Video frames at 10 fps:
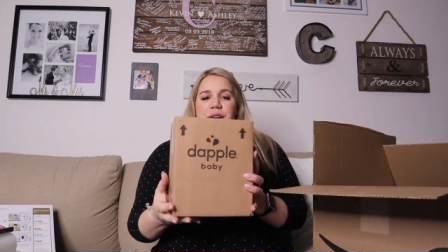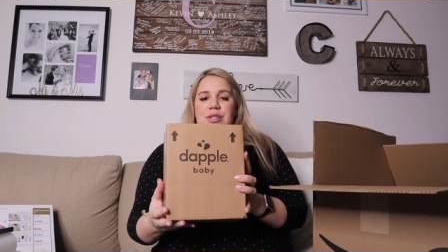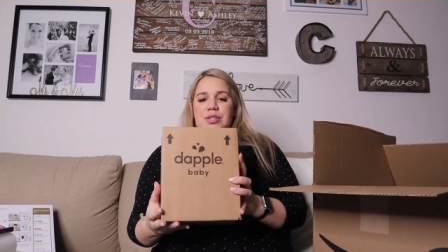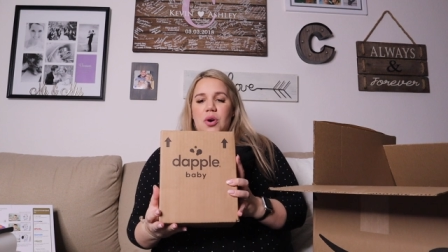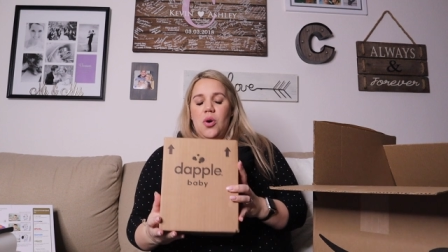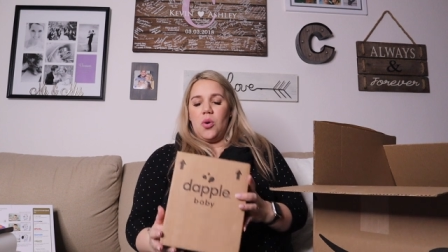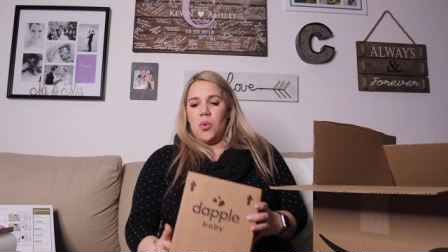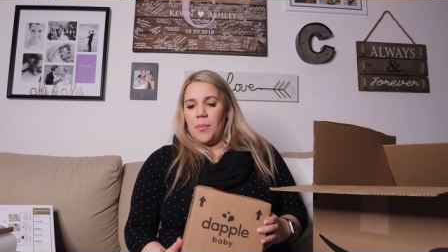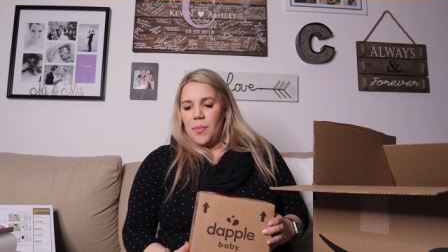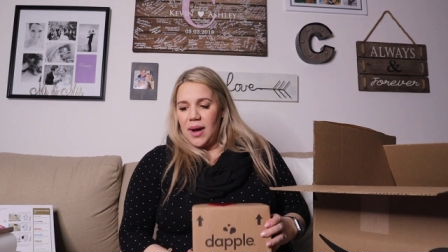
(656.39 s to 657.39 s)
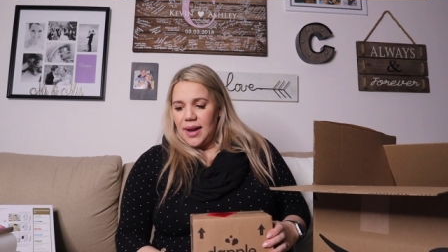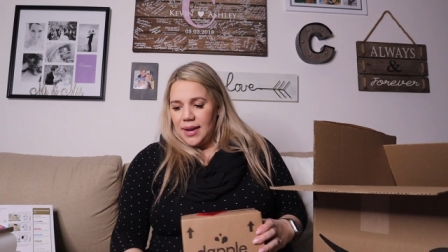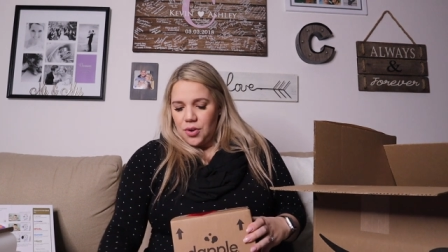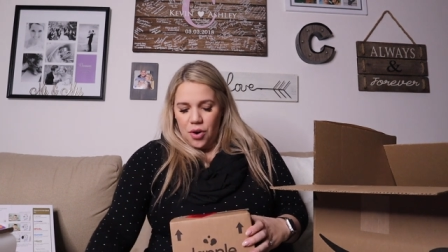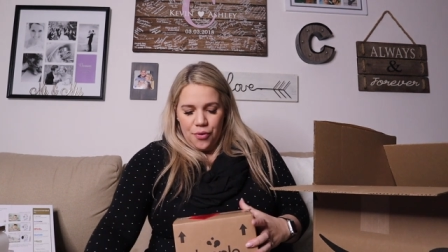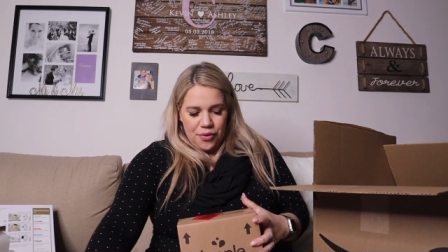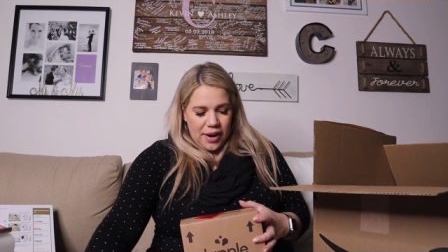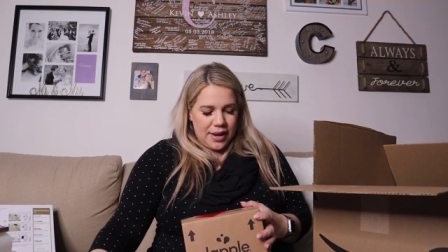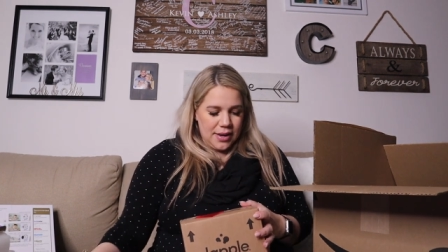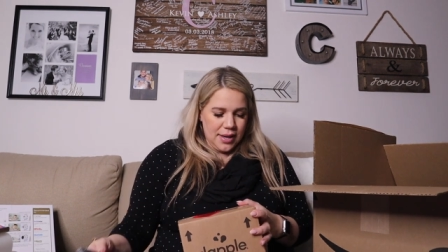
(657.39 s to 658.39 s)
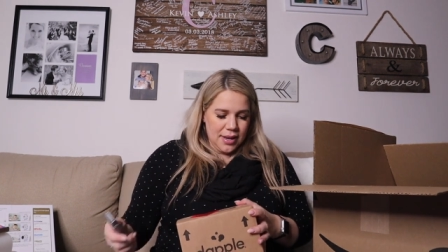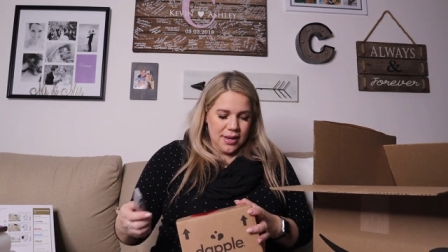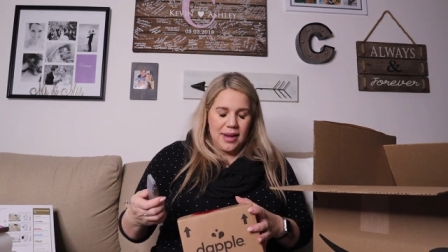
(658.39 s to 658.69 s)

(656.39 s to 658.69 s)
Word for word: So my girlfriend,